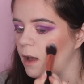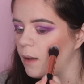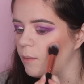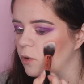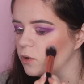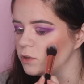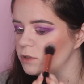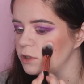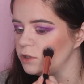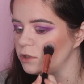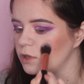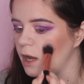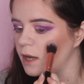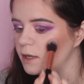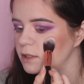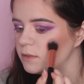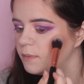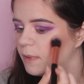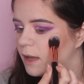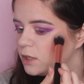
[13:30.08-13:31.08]
I'm also
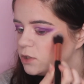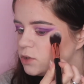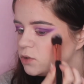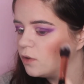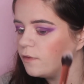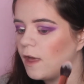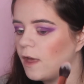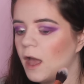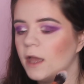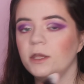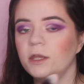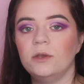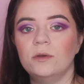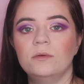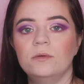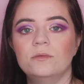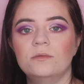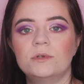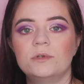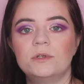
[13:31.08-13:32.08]
trying to make sure that I
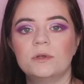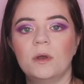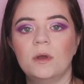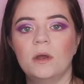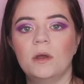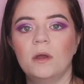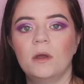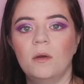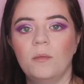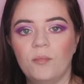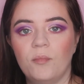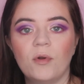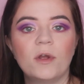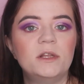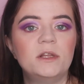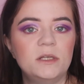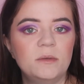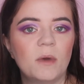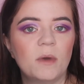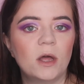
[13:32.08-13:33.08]
use
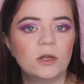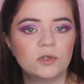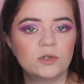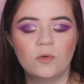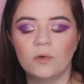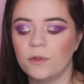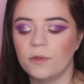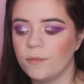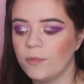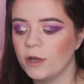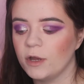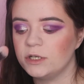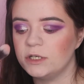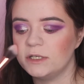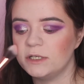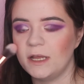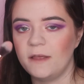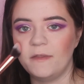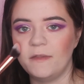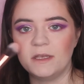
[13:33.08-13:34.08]
pretty much all of the
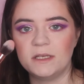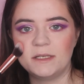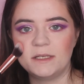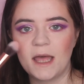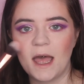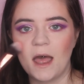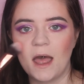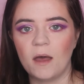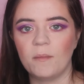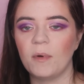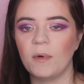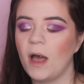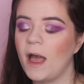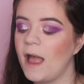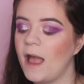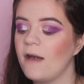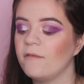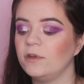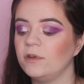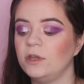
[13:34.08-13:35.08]
brushes in this setup.
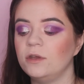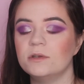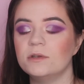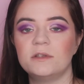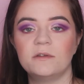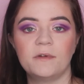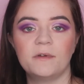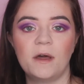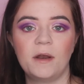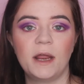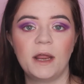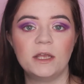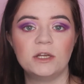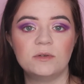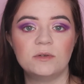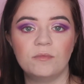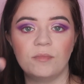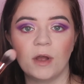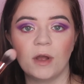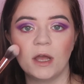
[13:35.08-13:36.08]
I haven't used the
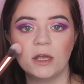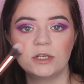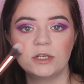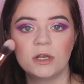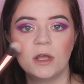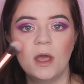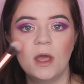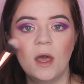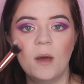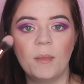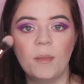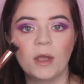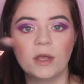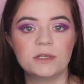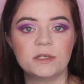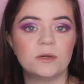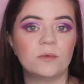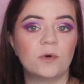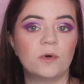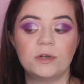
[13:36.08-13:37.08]
foundation brush
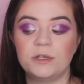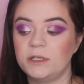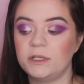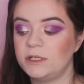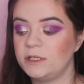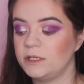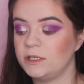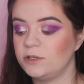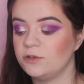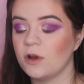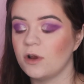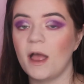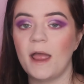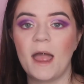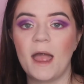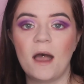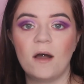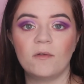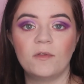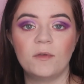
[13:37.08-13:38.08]
because I wanted to try
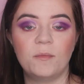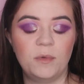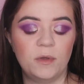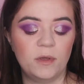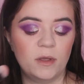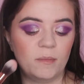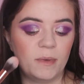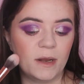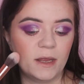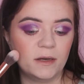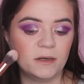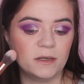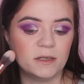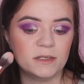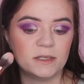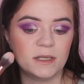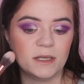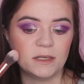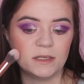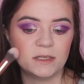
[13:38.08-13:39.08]
out the beauty
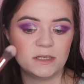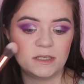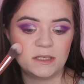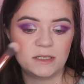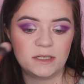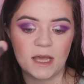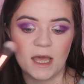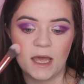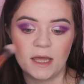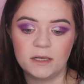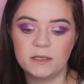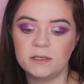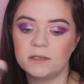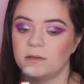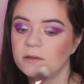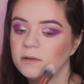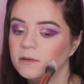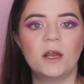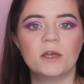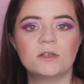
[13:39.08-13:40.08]
blenders instead.
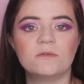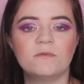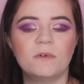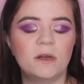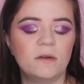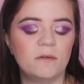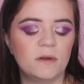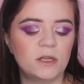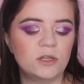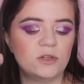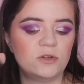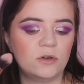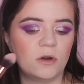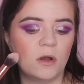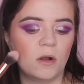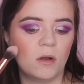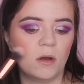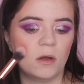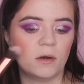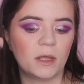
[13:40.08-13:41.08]
Now it looks really
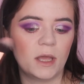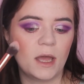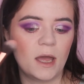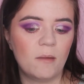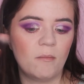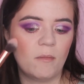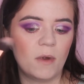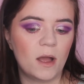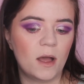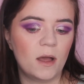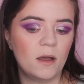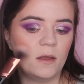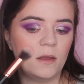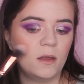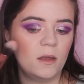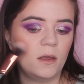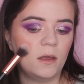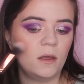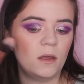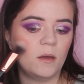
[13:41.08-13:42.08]
strong on camera,
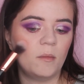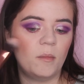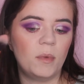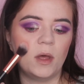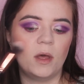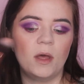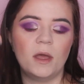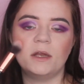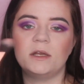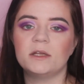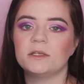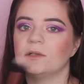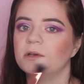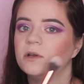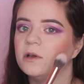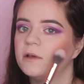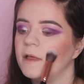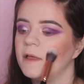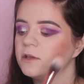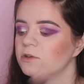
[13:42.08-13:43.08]
but it doesn't
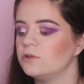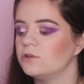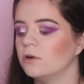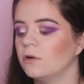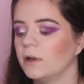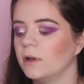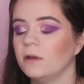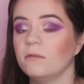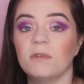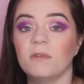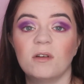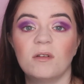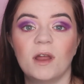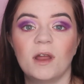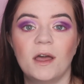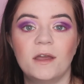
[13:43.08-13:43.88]
look that strong in real